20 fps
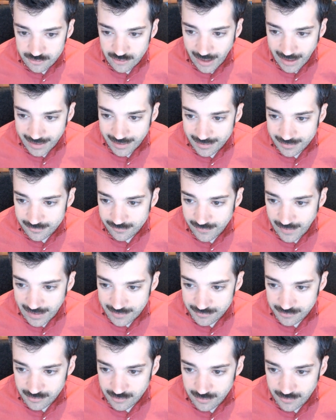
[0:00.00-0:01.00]
Jacket
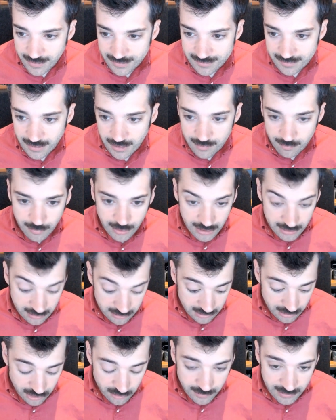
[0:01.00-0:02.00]
fastener, that's not a
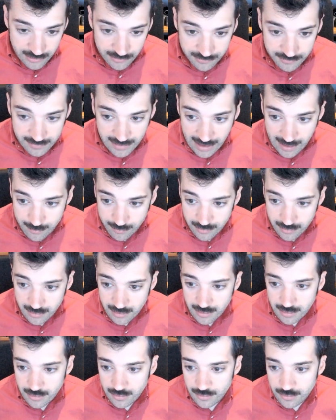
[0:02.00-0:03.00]
button, could be a snap.
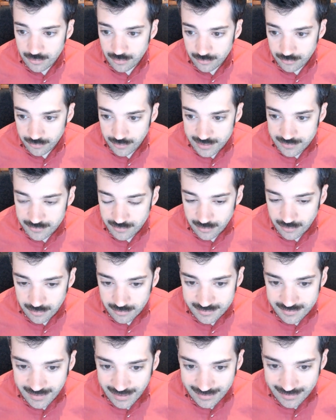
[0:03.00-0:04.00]

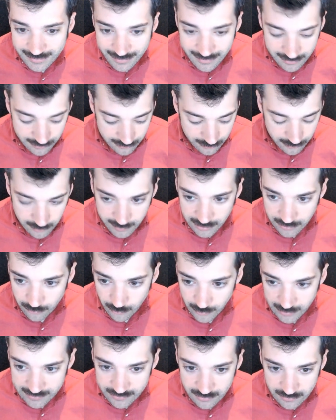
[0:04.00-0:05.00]
Raison d'être would
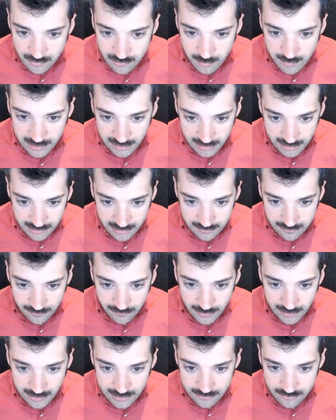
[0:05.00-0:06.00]
be reason to be in
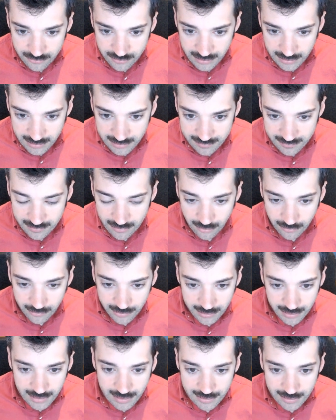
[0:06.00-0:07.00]
French,
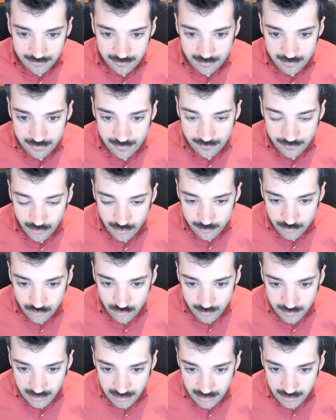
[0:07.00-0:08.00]
etre, être, the verb
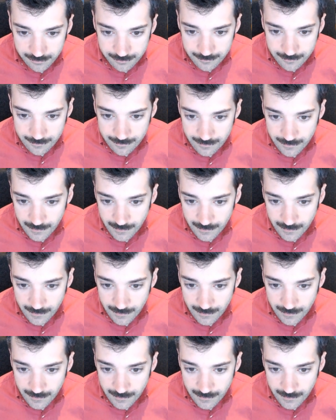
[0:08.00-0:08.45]
to be.